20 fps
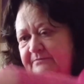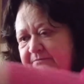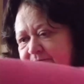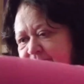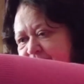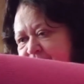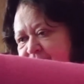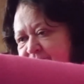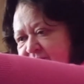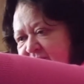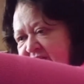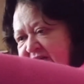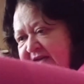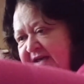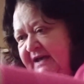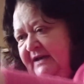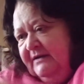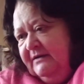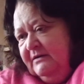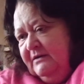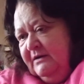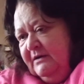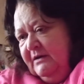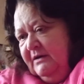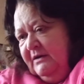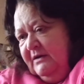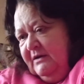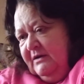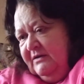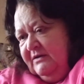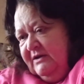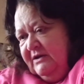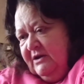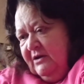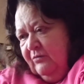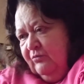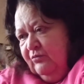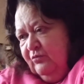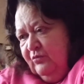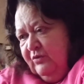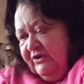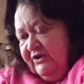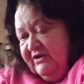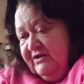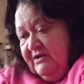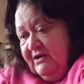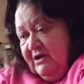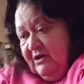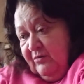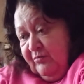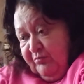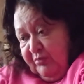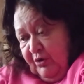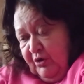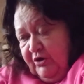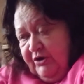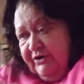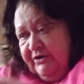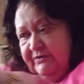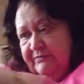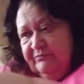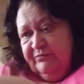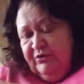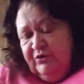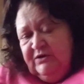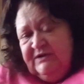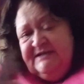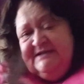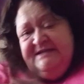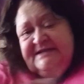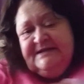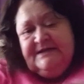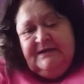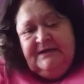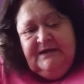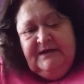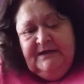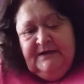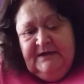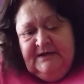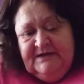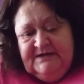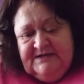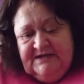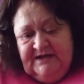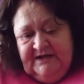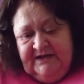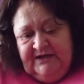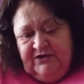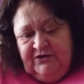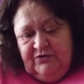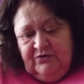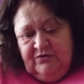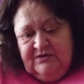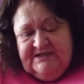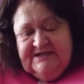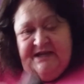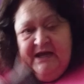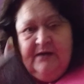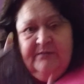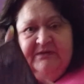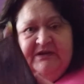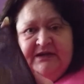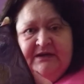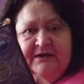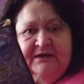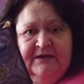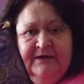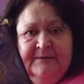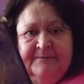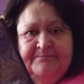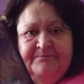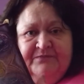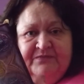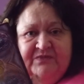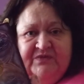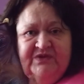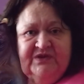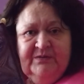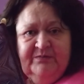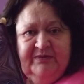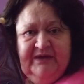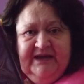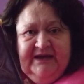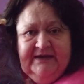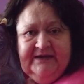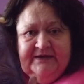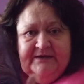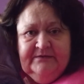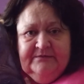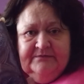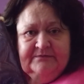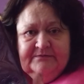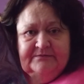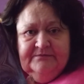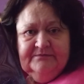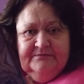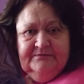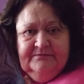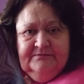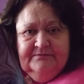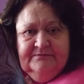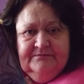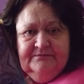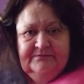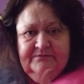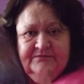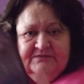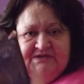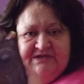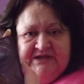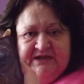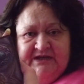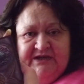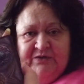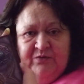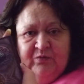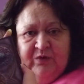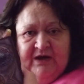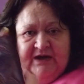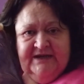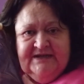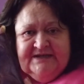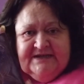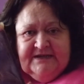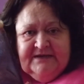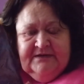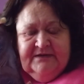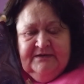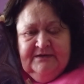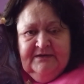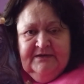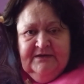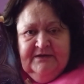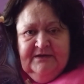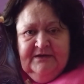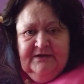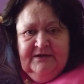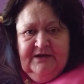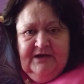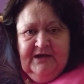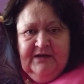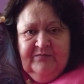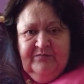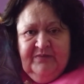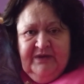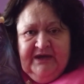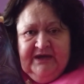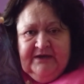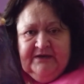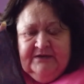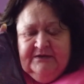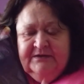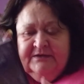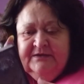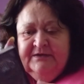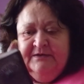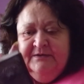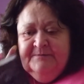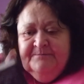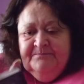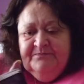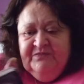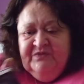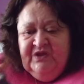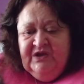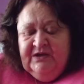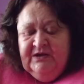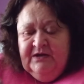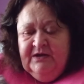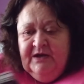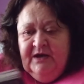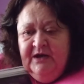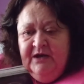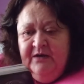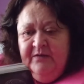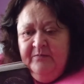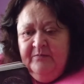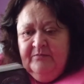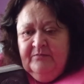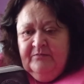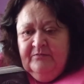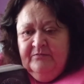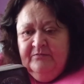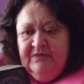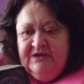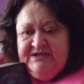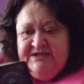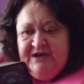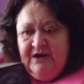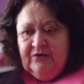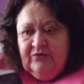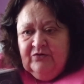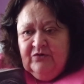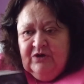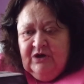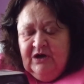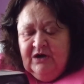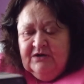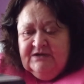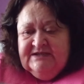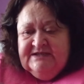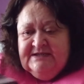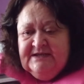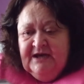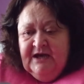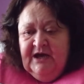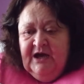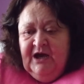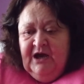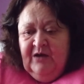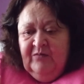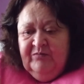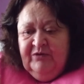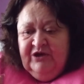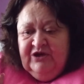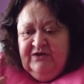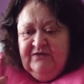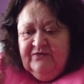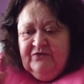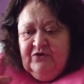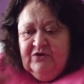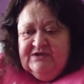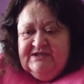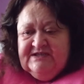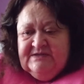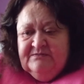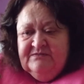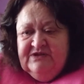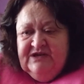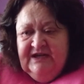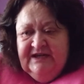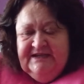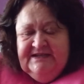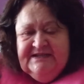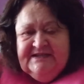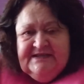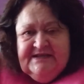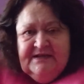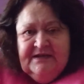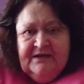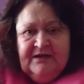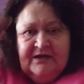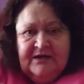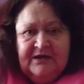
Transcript: Again, they come with a booklet to let you know what's happening. They're bigger, slightly wider and bigger than my tarot cards, but you've got some nice